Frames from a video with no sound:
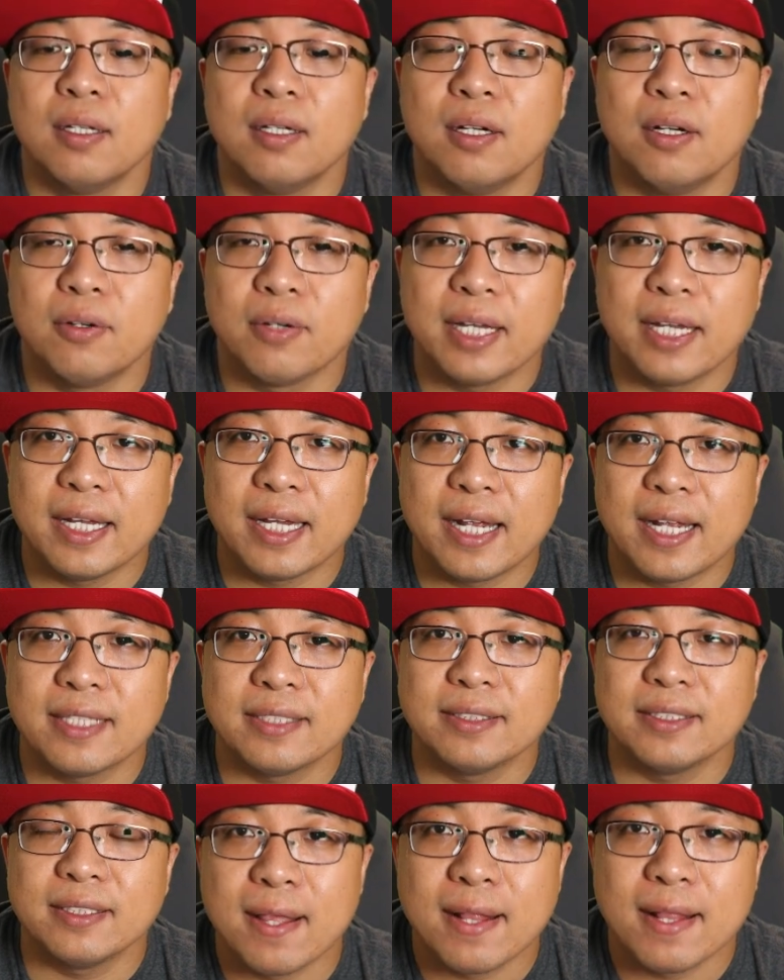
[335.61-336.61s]
Okay
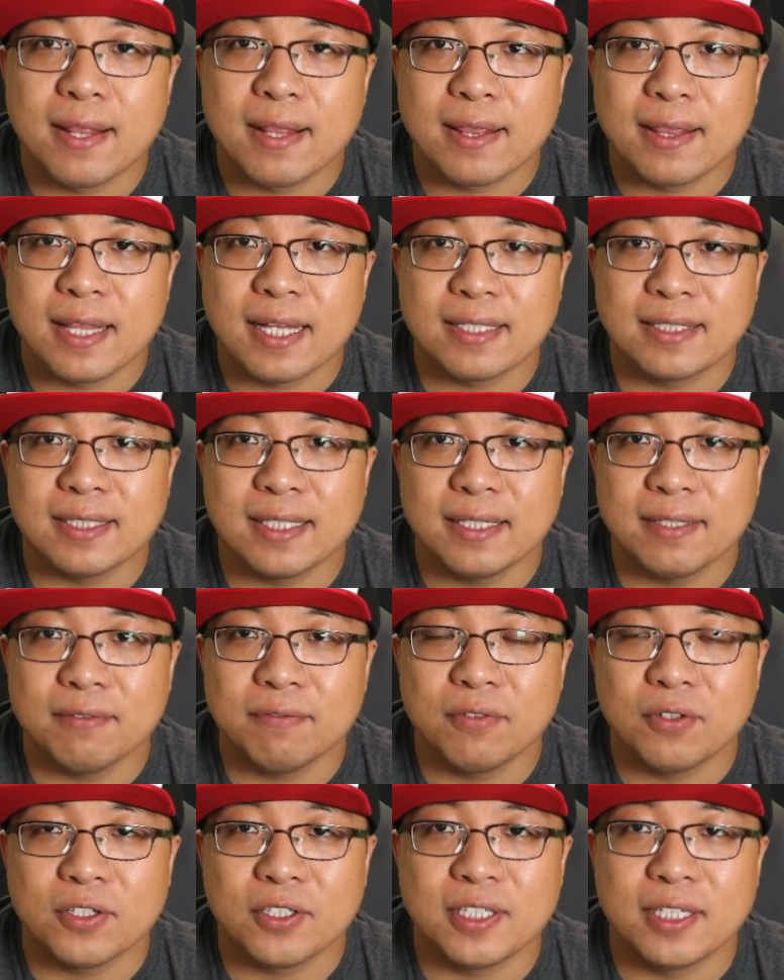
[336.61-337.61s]
guys, that's it
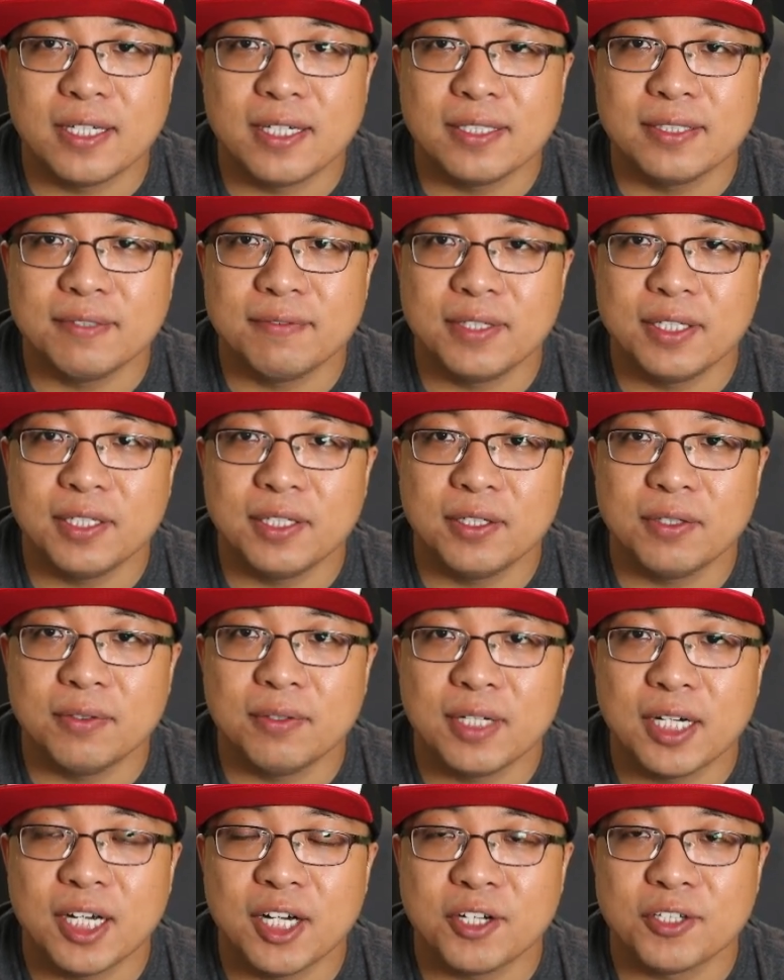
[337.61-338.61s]
for today's video.
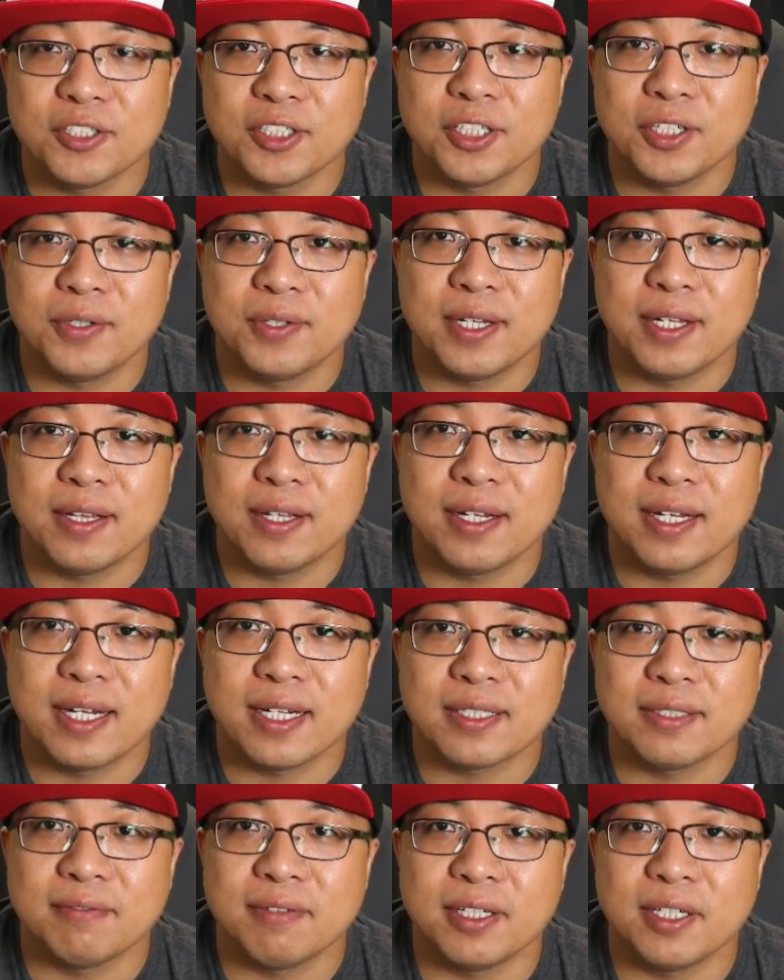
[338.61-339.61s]
I'll see you in the
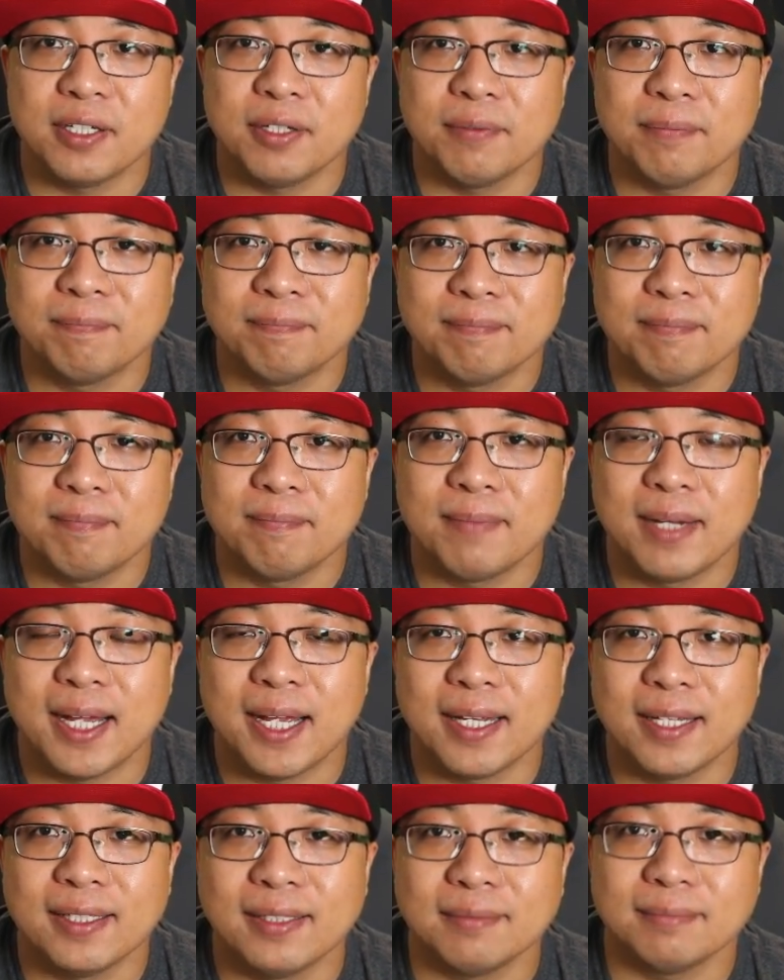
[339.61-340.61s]
next video. Bye.